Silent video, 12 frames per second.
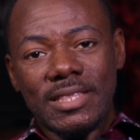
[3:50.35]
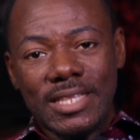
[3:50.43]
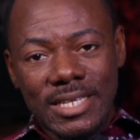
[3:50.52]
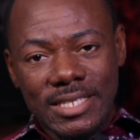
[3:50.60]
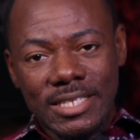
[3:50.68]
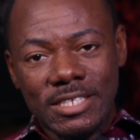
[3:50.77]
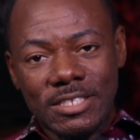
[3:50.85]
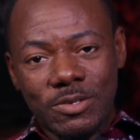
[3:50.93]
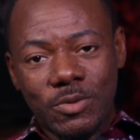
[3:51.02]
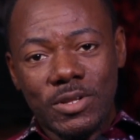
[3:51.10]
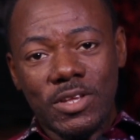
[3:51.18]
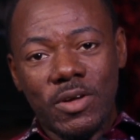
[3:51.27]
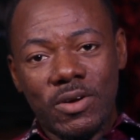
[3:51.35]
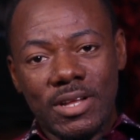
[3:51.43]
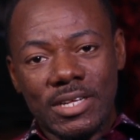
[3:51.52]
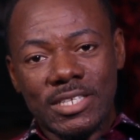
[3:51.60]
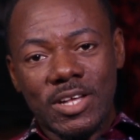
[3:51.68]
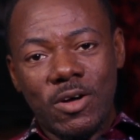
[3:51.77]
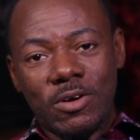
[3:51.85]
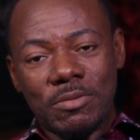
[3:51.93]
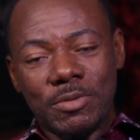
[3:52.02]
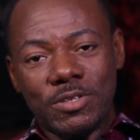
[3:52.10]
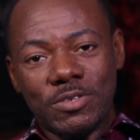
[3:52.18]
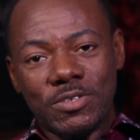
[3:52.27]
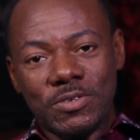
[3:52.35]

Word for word: this is what God has called me to